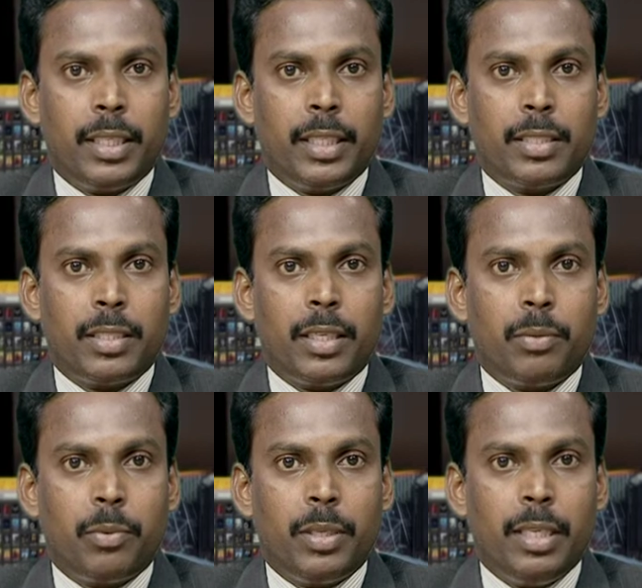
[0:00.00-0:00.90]
can
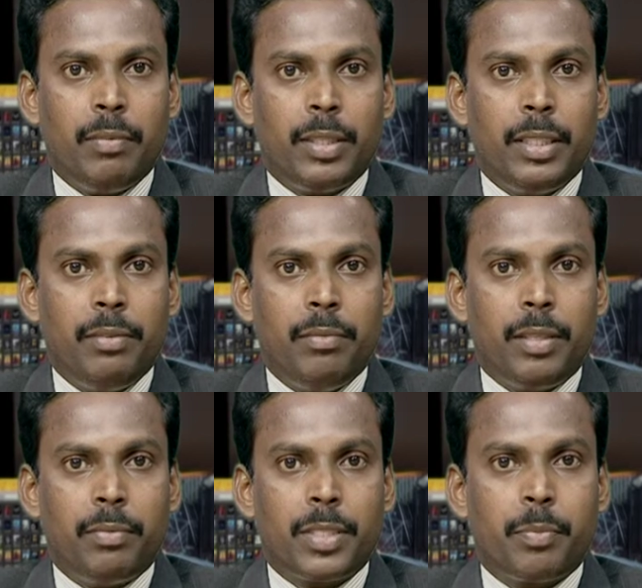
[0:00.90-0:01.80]
start only with the
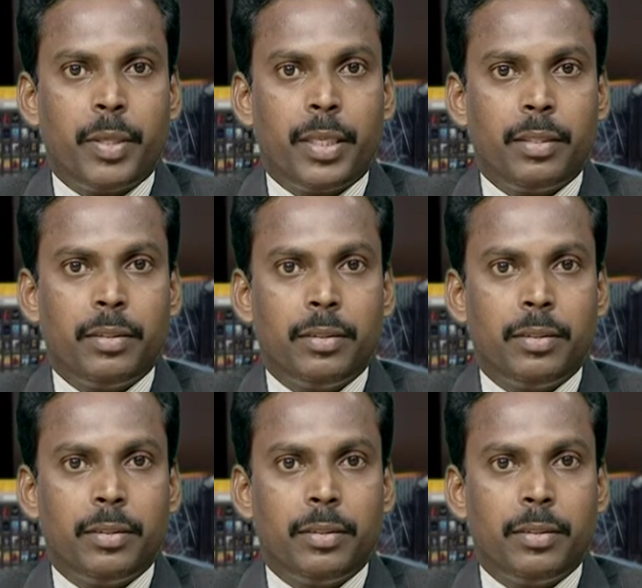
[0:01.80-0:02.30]
very first pair.